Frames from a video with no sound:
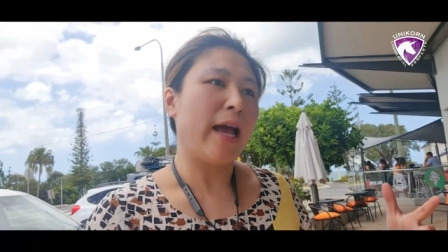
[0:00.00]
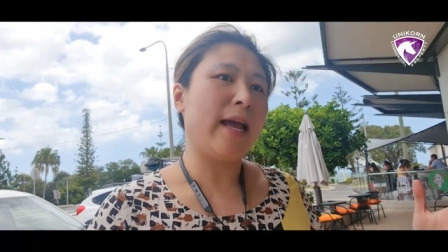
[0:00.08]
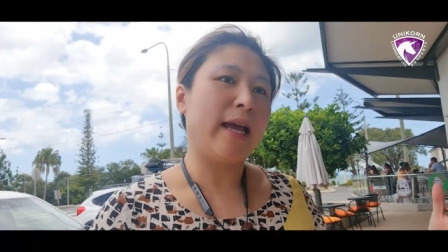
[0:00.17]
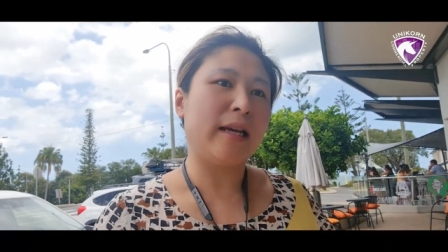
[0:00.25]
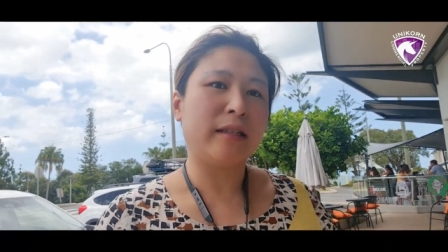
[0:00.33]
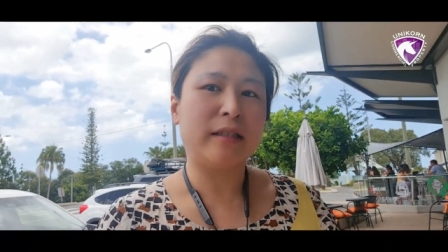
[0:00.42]

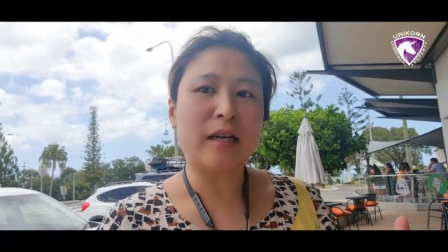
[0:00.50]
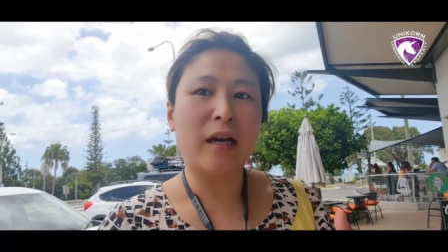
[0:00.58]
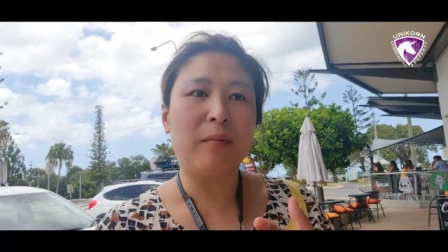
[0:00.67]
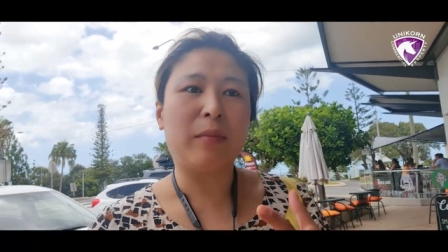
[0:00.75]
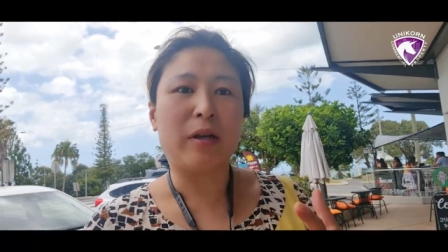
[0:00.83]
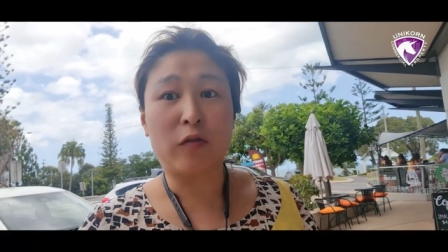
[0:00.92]
and
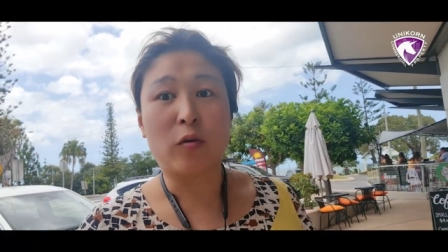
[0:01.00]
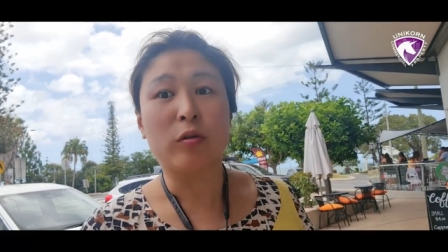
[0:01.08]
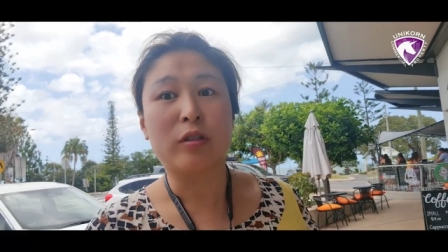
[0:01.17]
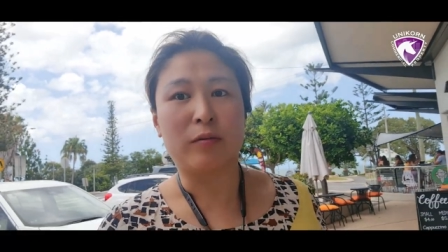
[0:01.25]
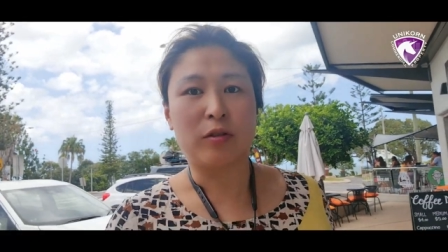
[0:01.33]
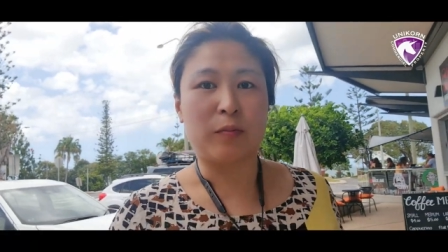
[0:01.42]
um, and of
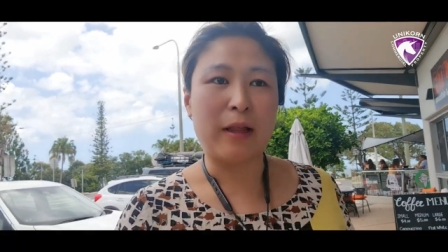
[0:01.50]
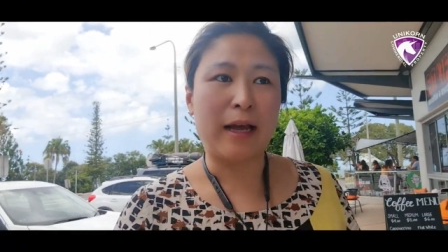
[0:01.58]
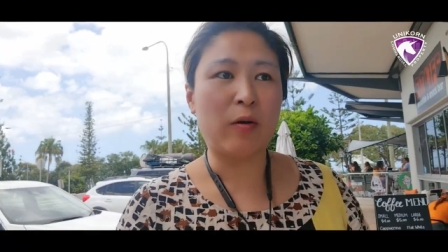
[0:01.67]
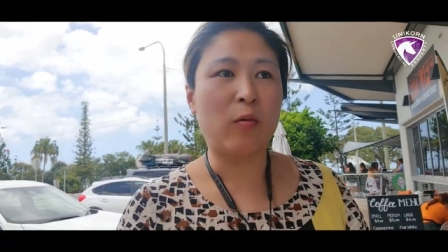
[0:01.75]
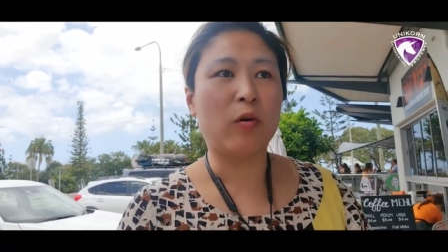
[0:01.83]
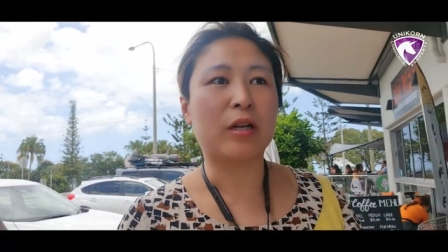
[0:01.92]
course into
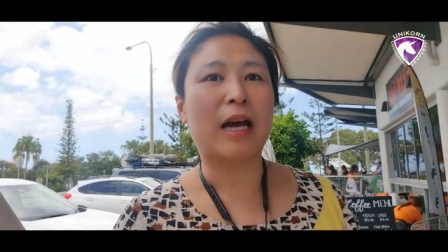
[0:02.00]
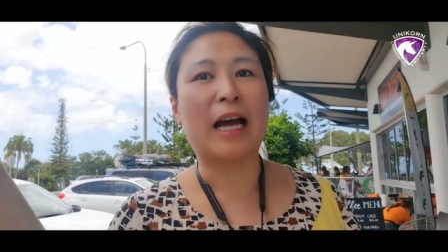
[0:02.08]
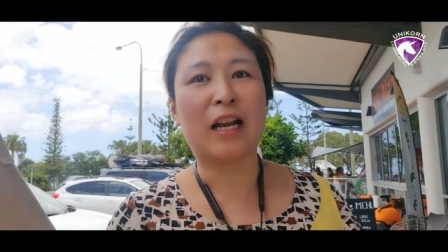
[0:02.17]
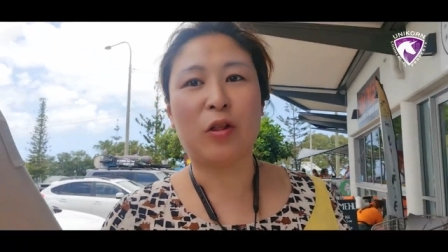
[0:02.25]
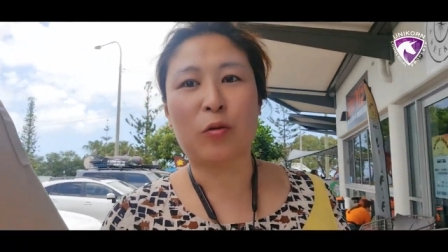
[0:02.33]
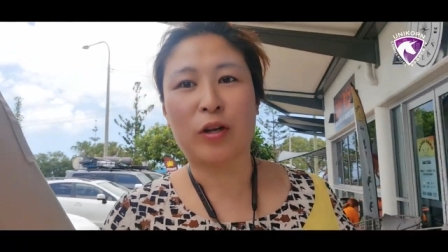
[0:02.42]
Blackwater I
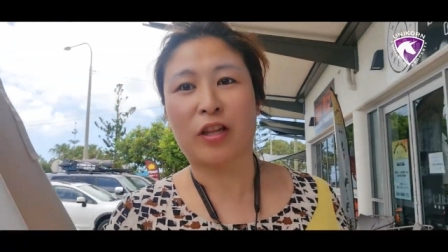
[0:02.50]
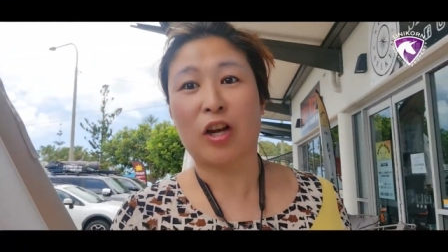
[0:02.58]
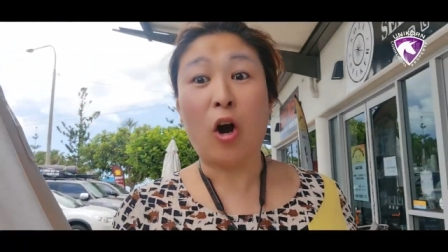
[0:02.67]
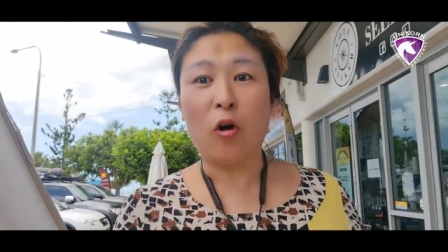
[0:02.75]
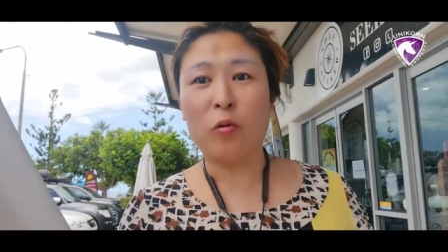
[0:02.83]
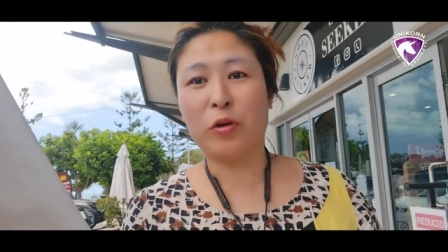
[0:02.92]
had a look at the
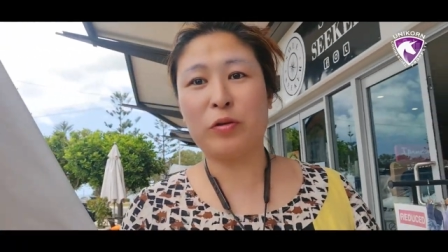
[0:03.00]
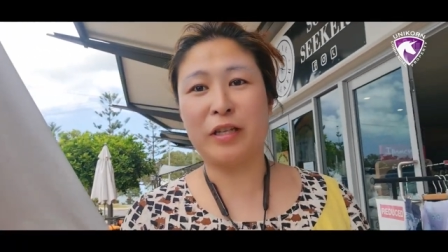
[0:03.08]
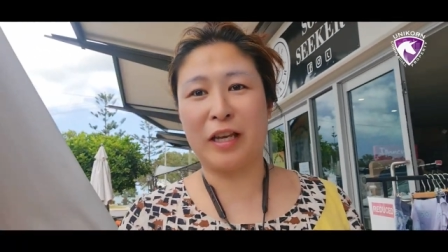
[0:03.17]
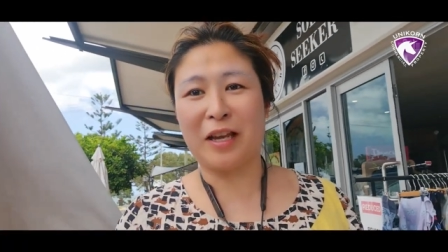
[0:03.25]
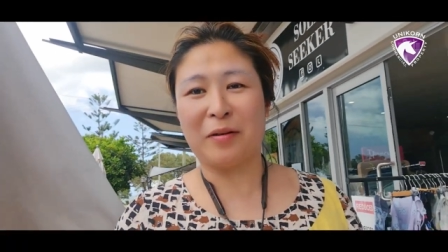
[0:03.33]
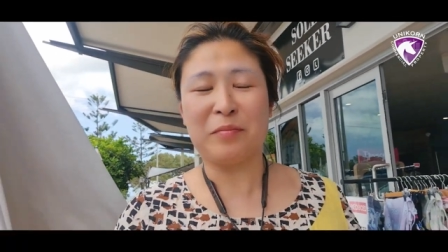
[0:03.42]
coal
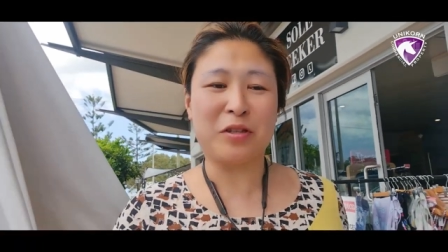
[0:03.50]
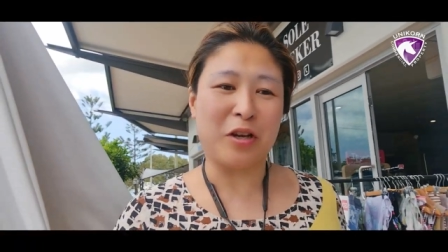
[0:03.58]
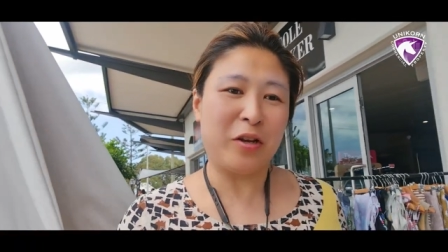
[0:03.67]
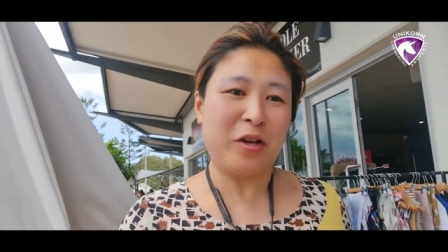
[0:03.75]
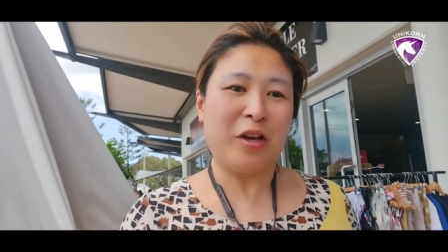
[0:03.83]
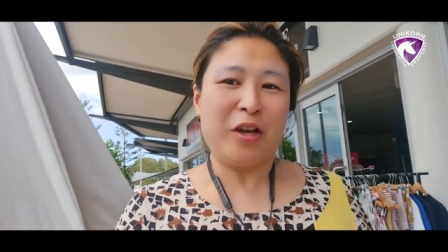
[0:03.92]
museum so